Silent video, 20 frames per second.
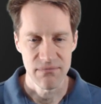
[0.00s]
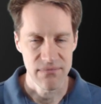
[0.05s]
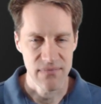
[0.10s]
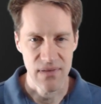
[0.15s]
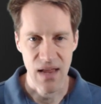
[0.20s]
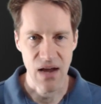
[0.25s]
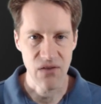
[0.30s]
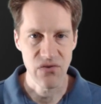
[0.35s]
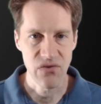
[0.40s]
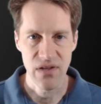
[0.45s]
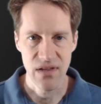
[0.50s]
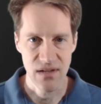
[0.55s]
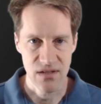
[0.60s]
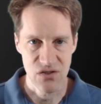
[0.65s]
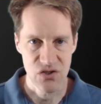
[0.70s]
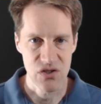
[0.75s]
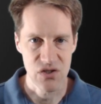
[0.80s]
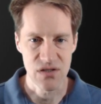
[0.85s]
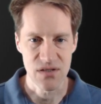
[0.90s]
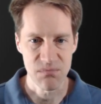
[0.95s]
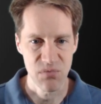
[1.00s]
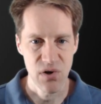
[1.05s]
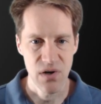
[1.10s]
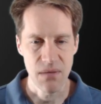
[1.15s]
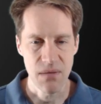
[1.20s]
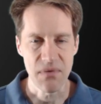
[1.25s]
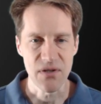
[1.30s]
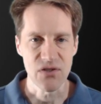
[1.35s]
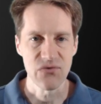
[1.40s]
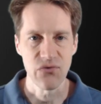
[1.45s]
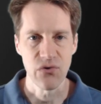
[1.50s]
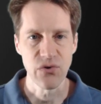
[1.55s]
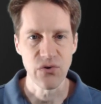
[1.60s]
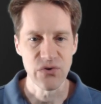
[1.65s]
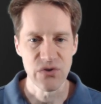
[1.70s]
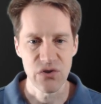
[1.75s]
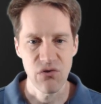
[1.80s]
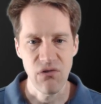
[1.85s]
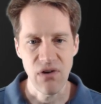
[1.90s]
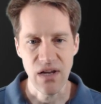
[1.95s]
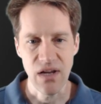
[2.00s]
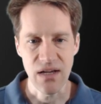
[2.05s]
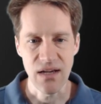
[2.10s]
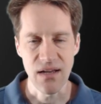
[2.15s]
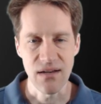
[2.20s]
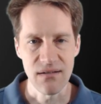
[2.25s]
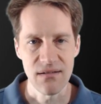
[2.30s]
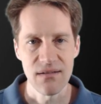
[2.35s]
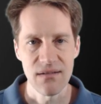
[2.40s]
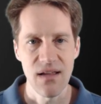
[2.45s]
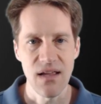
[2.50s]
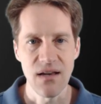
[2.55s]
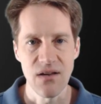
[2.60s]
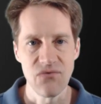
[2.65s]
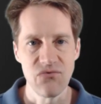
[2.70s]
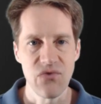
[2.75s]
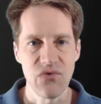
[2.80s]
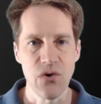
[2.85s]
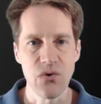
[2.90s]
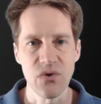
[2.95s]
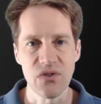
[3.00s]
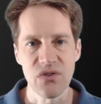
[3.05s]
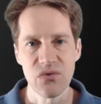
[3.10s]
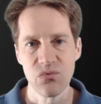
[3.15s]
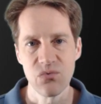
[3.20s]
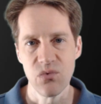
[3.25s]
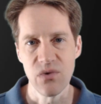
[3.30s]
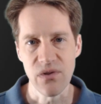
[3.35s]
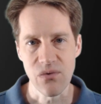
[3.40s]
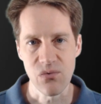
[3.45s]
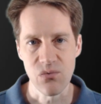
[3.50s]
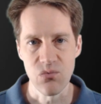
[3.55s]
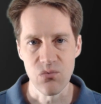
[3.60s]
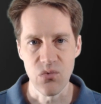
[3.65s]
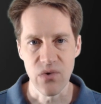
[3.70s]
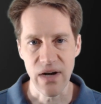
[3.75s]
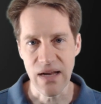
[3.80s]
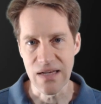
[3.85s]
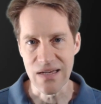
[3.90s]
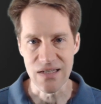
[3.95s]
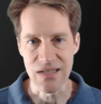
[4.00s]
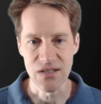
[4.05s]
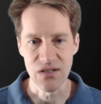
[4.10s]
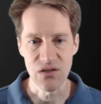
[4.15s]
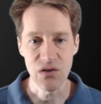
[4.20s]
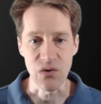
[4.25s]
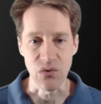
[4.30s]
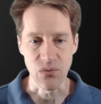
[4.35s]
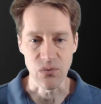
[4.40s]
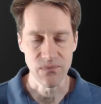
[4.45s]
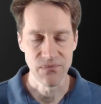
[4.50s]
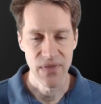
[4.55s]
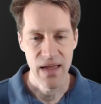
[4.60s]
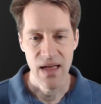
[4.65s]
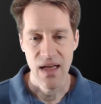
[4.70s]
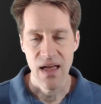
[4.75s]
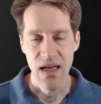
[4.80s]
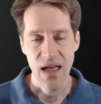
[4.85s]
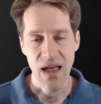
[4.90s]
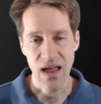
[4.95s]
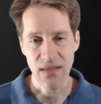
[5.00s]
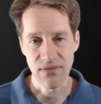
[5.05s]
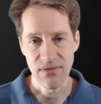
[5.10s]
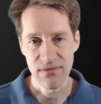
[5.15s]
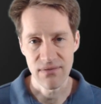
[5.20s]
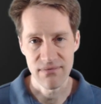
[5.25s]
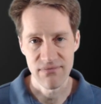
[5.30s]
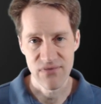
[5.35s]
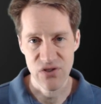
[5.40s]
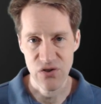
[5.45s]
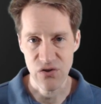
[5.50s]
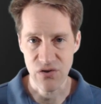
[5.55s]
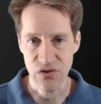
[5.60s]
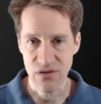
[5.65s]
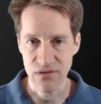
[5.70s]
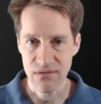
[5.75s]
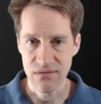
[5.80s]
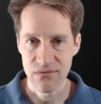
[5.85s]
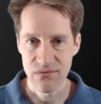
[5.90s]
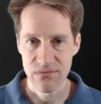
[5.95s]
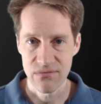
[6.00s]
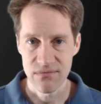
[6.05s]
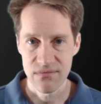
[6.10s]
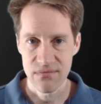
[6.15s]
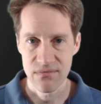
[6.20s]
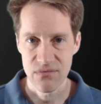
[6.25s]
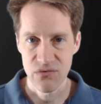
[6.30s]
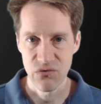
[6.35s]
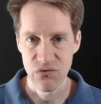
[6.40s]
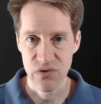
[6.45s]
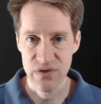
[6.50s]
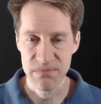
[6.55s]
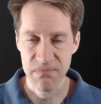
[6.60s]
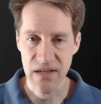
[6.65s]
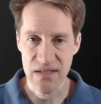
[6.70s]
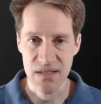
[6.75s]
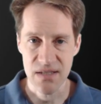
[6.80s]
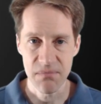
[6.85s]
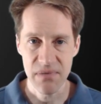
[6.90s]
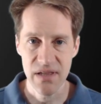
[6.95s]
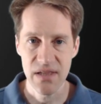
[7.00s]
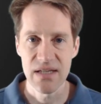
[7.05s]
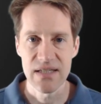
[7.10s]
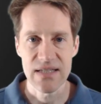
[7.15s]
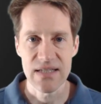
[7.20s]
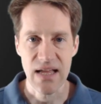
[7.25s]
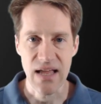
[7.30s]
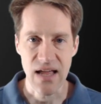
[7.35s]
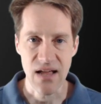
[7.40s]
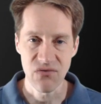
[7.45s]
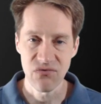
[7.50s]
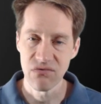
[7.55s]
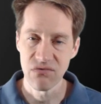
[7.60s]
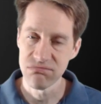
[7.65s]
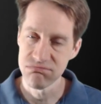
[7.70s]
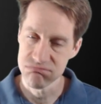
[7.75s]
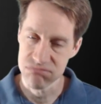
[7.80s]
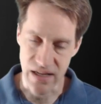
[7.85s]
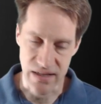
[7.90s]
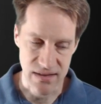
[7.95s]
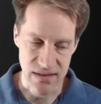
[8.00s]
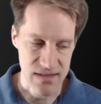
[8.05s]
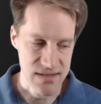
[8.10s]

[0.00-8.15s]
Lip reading: Everything's just pretty much full screen and in focus with what I need to do. And certain responsibilities I have, like this